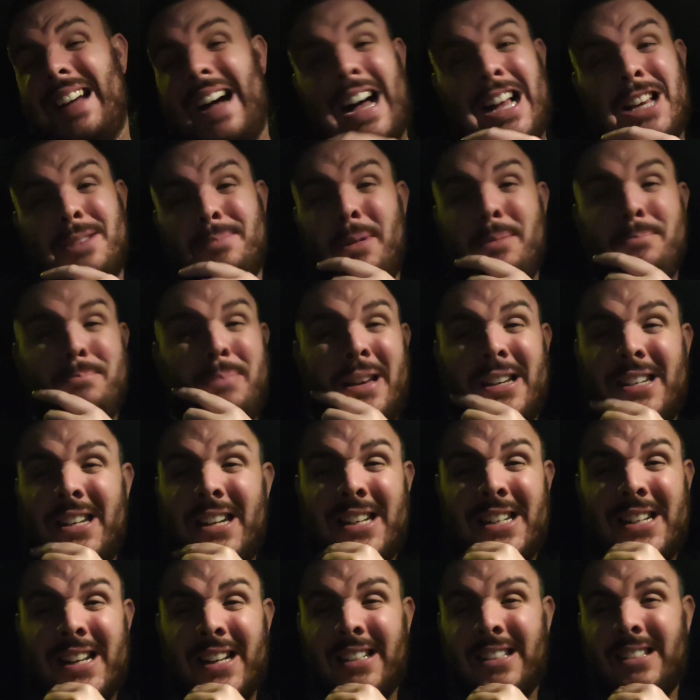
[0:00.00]
Hasn't been
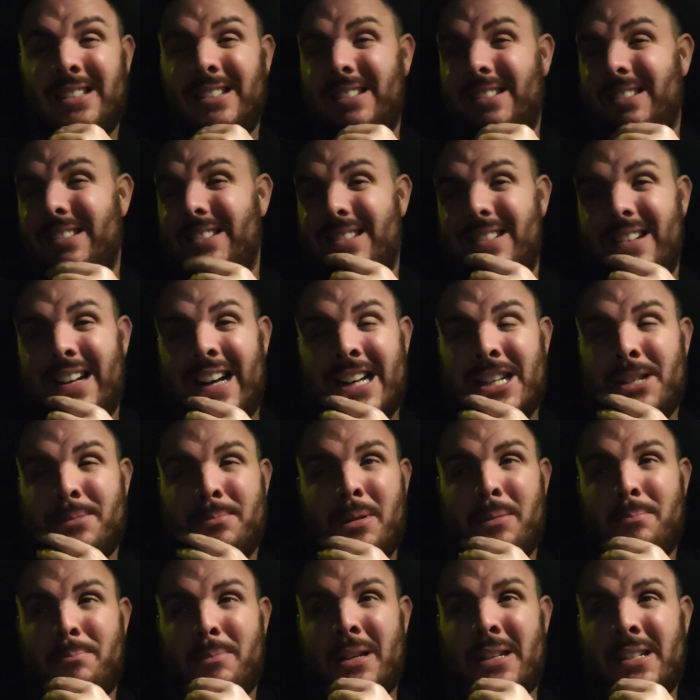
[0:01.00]
busy still. Hasn't
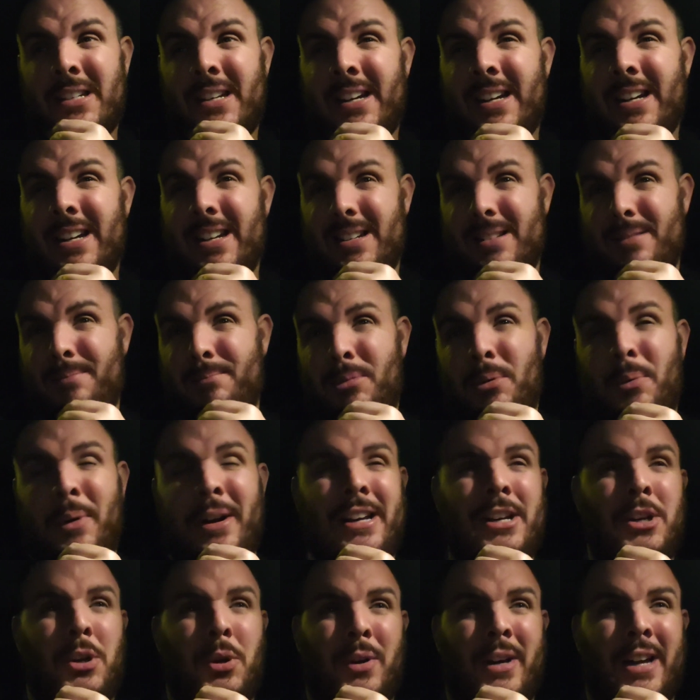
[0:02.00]
been busy. But
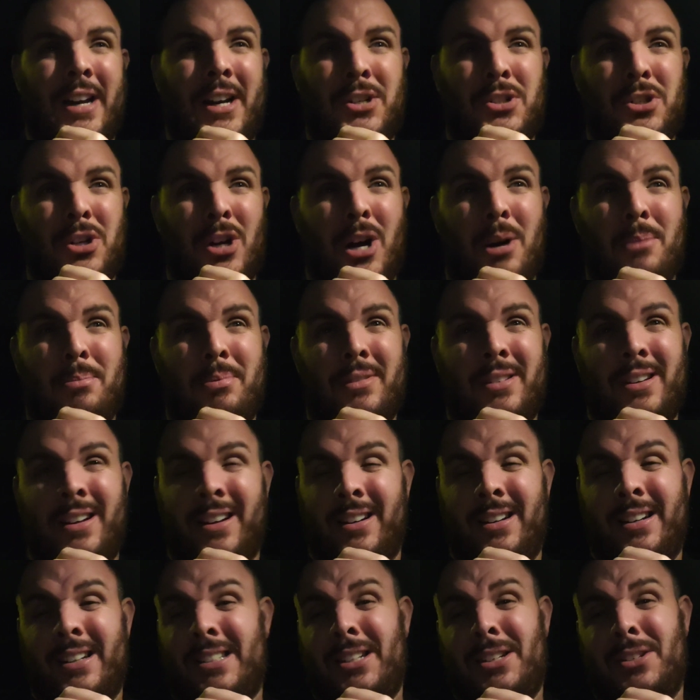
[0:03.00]
when you do get a job, you
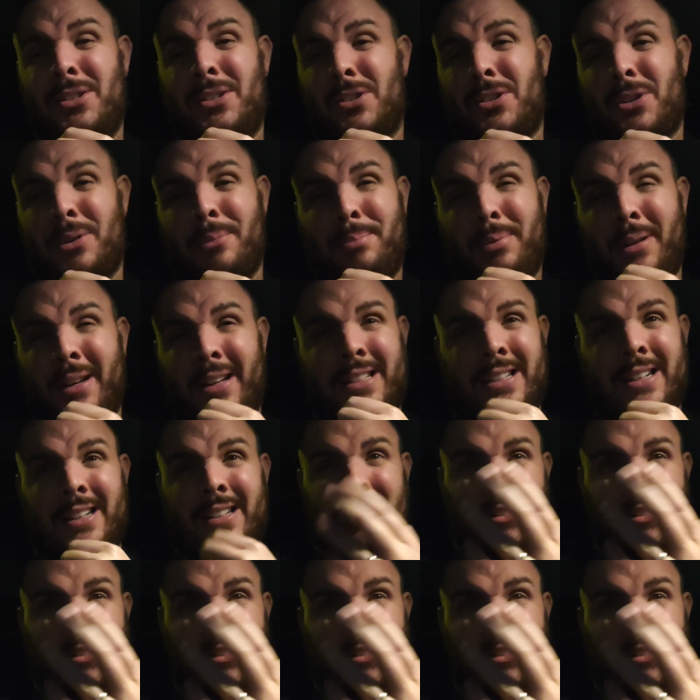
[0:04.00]
literally just complete it